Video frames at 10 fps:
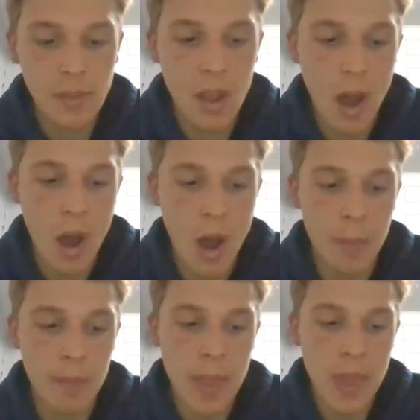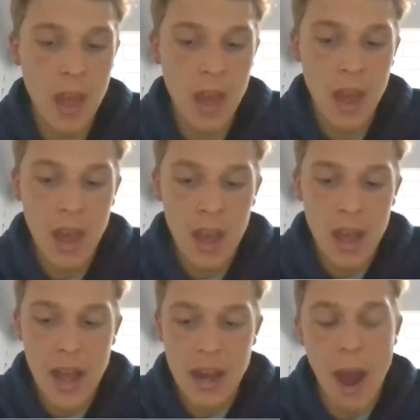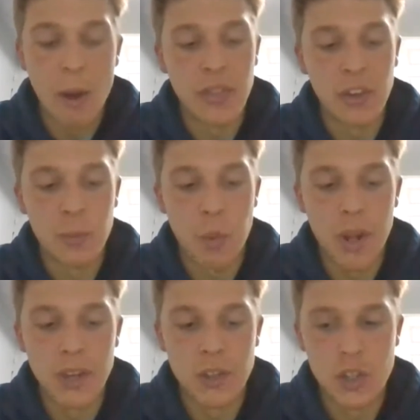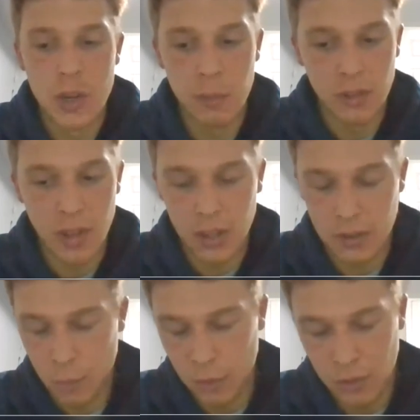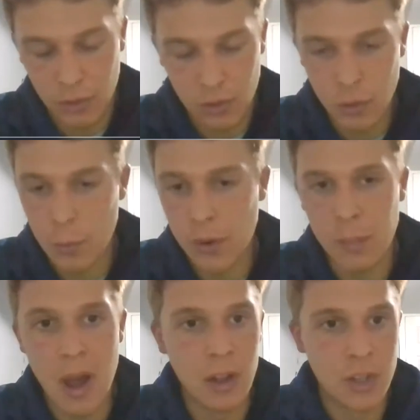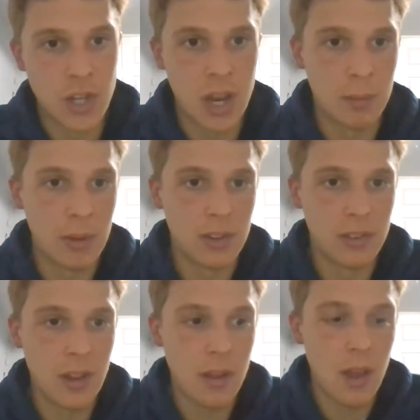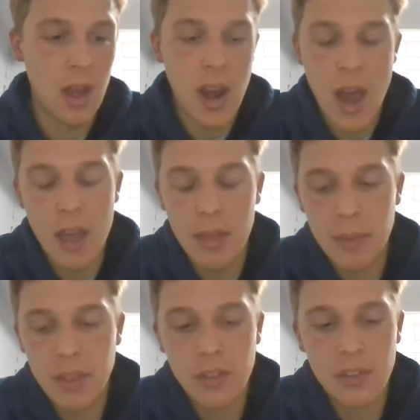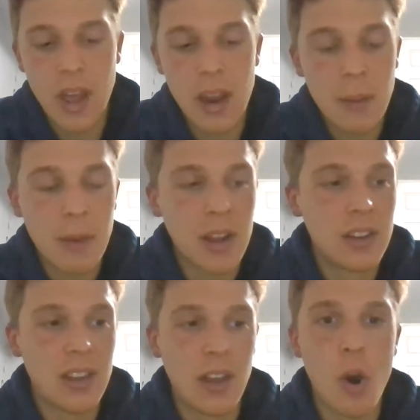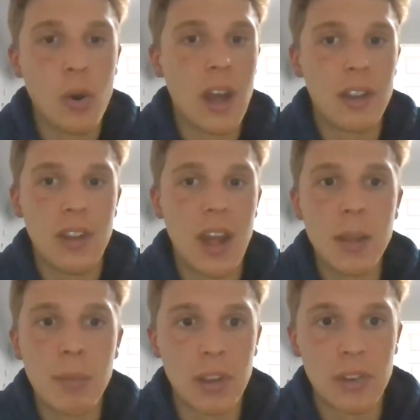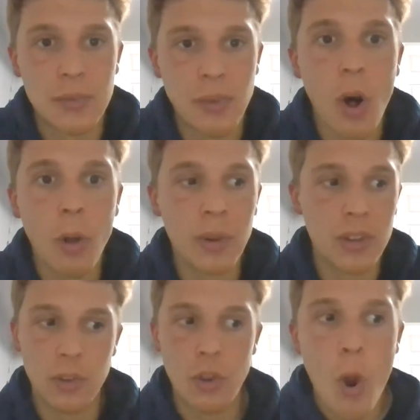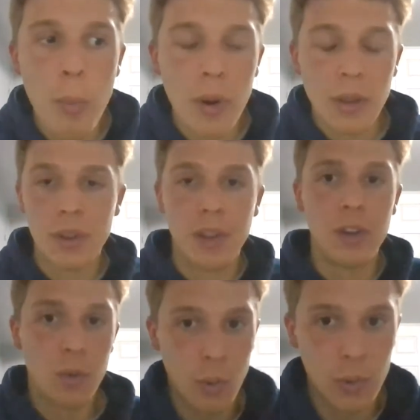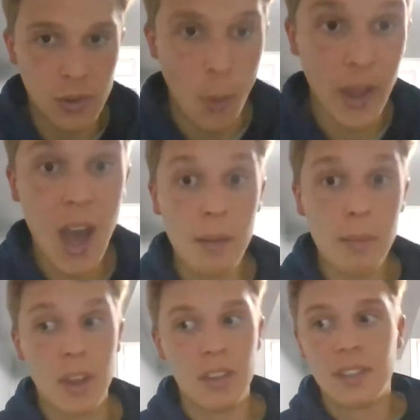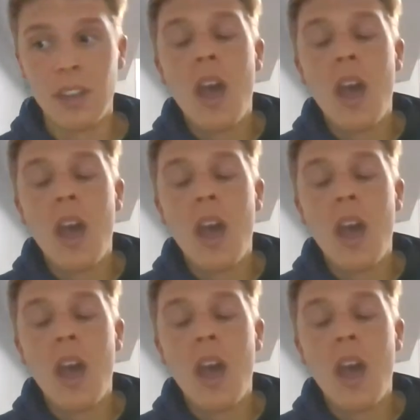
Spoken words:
And now at this point, Jim was super apologetic because, and I mean, and I'm not going to say, oh yeah, it's anybody's fault, because nobody really knew what was going on, because